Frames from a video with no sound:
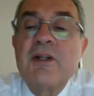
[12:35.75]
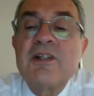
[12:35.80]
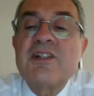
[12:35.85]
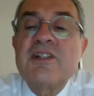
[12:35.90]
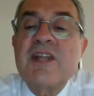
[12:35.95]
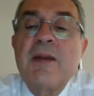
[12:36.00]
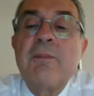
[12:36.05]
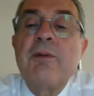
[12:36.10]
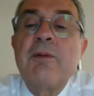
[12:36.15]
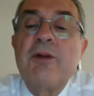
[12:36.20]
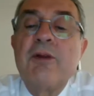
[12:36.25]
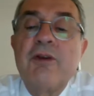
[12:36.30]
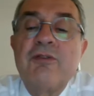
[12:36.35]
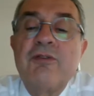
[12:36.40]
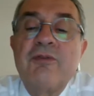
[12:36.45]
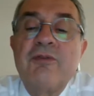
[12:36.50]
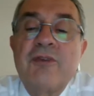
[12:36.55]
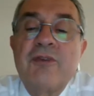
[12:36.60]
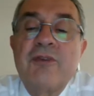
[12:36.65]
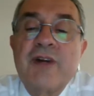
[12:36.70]
typical
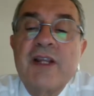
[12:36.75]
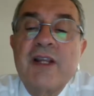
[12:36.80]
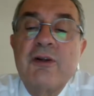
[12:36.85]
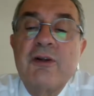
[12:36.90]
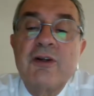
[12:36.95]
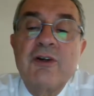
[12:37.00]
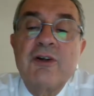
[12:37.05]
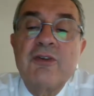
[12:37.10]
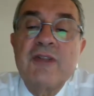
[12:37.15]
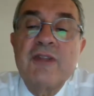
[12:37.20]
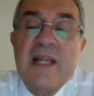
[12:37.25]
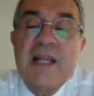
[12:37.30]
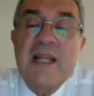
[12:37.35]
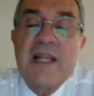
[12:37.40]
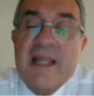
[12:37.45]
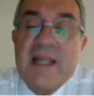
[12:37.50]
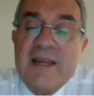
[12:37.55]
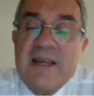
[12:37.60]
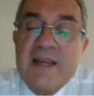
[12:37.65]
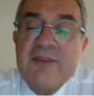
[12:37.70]
example of regular
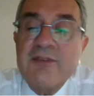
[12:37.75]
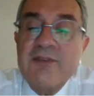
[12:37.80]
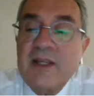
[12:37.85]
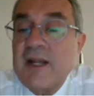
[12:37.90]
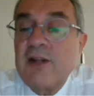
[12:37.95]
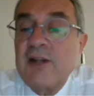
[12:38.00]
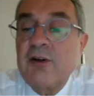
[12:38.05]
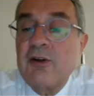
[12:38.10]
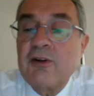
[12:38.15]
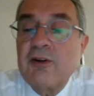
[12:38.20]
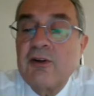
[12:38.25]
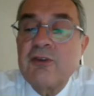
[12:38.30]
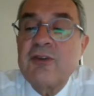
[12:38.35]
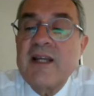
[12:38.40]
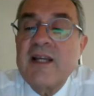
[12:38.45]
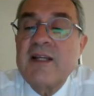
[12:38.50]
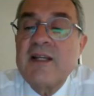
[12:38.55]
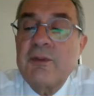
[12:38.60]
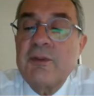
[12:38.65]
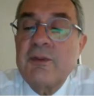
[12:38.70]
on the left and
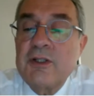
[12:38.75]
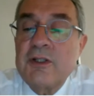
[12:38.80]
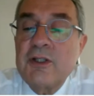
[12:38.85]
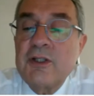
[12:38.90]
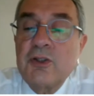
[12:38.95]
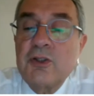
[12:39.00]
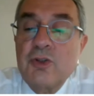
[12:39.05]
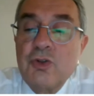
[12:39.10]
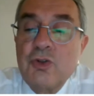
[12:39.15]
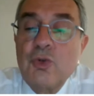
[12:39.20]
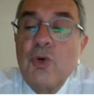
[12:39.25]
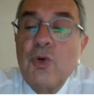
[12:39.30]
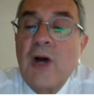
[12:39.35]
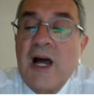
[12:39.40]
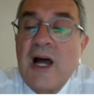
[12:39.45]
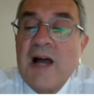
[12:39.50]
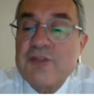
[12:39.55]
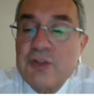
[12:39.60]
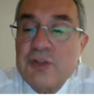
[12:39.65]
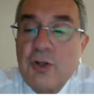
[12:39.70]
irregular with the 2
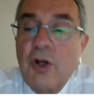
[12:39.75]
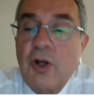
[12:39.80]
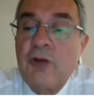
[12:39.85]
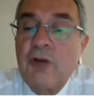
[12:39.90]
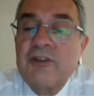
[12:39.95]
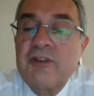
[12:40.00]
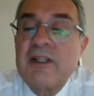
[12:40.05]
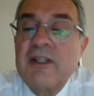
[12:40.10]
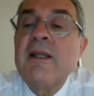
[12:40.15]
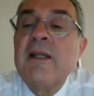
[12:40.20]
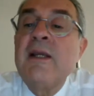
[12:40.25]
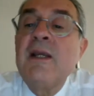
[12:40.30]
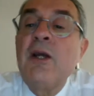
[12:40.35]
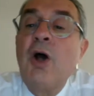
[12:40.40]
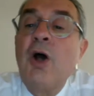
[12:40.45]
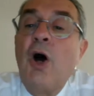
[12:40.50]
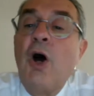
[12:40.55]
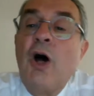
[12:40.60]
halves of the